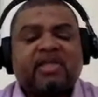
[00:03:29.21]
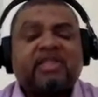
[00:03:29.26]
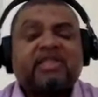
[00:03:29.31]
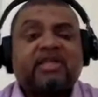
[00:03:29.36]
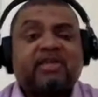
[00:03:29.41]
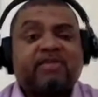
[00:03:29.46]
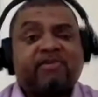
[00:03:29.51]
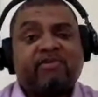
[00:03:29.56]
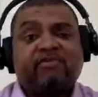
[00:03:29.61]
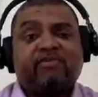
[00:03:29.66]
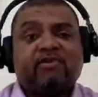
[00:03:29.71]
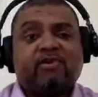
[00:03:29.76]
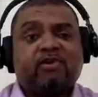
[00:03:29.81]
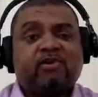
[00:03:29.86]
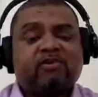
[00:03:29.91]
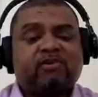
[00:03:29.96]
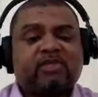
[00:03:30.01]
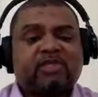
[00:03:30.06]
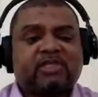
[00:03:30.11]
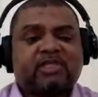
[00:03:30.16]
Things have
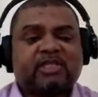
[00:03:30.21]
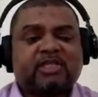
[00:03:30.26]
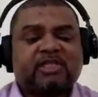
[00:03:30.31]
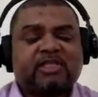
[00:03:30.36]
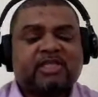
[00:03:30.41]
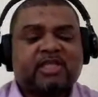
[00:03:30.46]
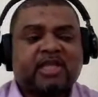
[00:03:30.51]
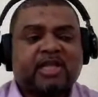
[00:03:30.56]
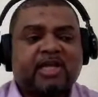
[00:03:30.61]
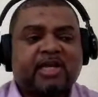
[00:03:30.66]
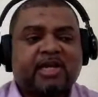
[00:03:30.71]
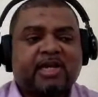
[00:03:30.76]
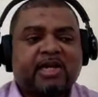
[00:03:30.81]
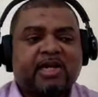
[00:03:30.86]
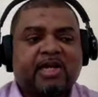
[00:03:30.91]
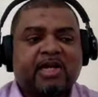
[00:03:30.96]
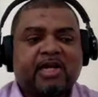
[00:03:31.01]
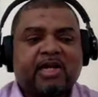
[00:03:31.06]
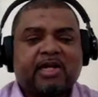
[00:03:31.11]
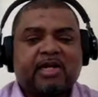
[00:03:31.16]
evolved since then.
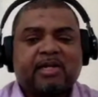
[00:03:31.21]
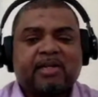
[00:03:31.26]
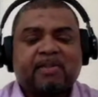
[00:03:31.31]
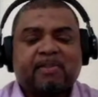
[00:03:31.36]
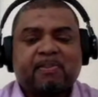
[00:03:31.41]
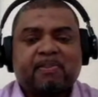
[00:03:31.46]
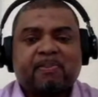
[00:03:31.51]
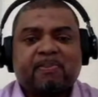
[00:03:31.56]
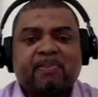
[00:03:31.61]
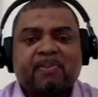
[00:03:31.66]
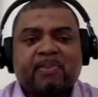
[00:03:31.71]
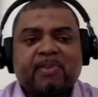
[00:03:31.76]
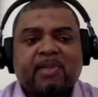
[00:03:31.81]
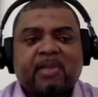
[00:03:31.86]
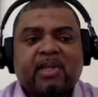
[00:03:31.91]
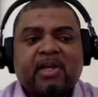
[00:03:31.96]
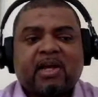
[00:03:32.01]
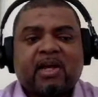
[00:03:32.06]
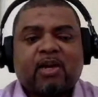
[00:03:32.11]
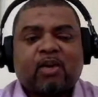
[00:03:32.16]

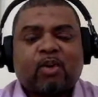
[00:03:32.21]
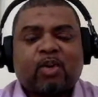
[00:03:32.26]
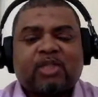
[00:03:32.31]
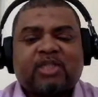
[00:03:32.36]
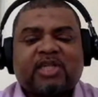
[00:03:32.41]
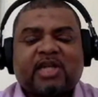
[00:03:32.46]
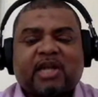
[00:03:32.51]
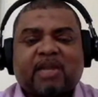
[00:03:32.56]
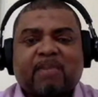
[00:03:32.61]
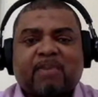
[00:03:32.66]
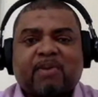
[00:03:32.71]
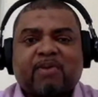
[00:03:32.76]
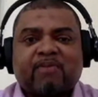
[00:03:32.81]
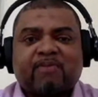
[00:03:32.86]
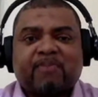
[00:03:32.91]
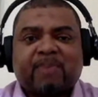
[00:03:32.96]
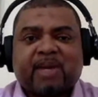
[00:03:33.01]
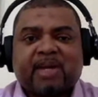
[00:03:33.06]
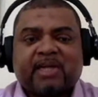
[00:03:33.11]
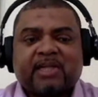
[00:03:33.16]
Quite a number
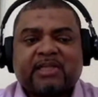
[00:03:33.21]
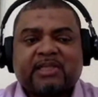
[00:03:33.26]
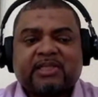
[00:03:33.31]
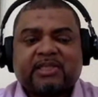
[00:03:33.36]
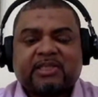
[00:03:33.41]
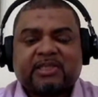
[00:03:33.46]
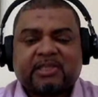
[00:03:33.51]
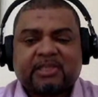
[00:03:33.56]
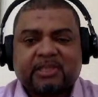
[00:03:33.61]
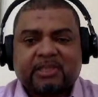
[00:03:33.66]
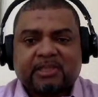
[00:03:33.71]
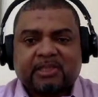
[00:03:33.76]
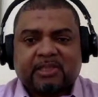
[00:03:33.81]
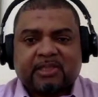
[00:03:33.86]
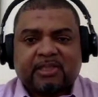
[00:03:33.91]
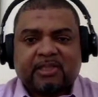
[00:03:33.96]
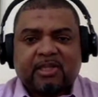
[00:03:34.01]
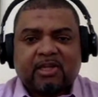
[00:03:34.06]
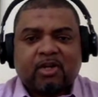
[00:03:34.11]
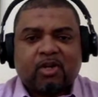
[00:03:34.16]
of banks
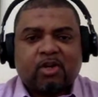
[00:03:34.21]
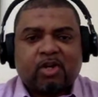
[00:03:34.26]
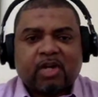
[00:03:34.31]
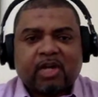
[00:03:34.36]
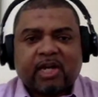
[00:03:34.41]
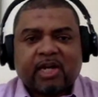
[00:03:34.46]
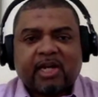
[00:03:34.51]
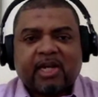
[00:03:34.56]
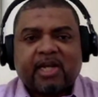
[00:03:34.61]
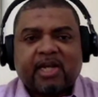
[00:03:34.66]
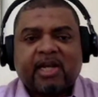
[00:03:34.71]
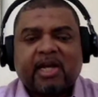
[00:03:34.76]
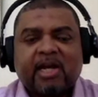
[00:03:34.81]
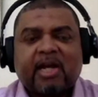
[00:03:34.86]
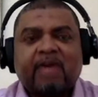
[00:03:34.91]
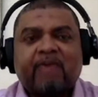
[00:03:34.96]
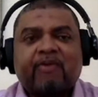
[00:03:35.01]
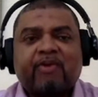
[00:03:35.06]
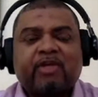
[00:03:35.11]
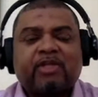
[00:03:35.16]
locally
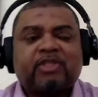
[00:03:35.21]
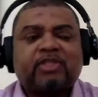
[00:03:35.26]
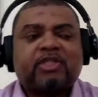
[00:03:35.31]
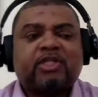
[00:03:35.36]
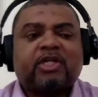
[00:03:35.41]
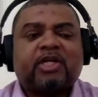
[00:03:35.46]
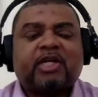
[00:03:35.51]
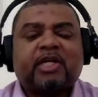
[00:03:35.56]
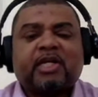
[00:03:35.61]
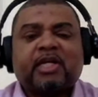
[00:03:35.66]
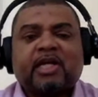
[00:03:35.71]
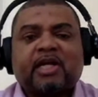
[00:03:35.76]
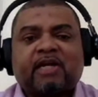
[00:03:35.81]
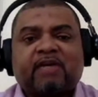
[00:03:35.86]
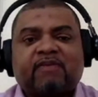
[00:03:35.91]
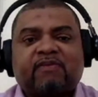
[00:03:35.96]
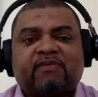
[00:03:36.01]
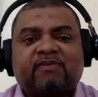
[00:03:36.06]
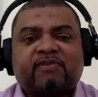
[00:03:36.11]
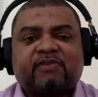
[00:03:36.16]
and regionally
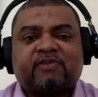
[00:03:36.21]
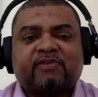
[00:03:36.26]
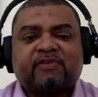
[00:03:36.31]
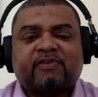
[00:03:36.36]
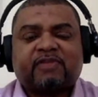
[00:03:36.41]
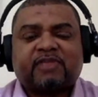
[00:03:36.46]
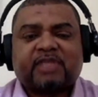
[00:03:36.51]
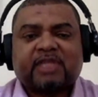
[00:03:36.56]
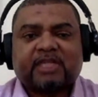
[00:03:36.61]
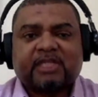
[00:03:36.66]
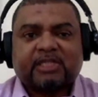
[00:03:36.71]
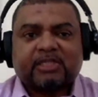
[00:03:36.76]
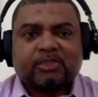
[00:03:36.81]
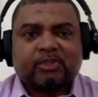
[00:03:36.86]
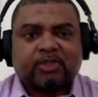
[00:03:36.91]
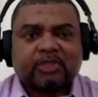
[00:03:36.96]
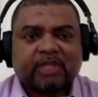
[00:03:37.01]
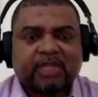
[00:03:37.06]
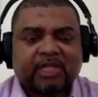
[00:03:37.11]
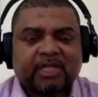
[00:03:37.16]
have started
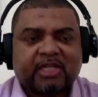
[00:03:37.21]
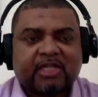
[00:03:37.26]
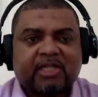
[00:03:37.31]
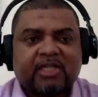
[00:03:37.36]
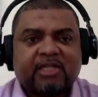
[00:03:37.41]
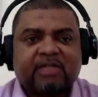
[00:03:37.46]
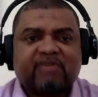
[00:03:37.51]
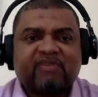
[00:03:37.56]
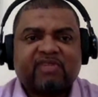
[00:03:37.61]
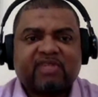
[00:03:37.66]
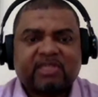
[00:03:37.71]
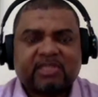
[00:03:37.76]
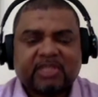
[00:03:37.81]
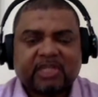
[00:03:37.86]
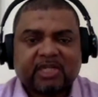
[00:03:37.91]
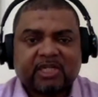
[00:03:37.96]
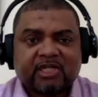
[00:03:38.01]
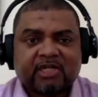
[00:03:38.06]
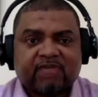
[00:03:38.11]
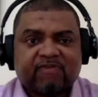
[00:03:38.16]
to take
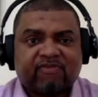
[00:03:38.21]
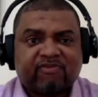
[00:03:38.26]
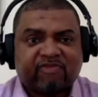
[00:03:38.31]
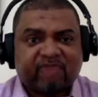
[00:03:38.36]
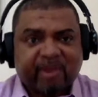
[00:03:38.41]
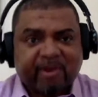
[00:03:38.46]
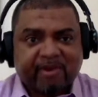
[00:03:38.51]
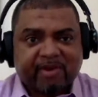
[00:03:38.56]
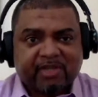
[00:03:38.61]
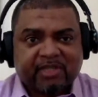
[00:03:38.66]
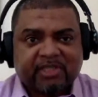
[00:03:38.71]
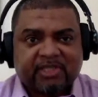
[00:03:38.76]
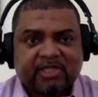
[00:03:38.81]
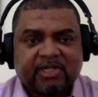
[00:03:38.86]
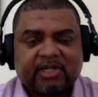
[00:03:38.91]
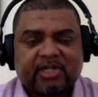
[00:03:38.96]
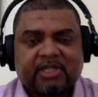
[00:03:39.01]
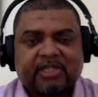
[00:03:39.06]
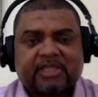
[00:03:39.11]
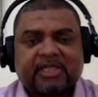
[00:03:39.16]
fintech very
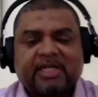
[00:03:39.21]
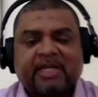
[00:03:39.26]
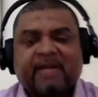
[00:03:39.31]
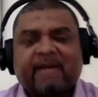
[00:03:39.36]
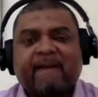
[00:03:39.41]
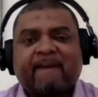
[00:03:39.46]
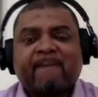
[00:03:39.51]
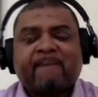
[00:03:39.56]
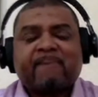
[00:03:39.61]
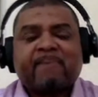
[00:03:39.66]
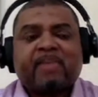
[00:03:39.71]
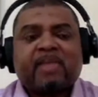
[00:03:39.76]
seriously.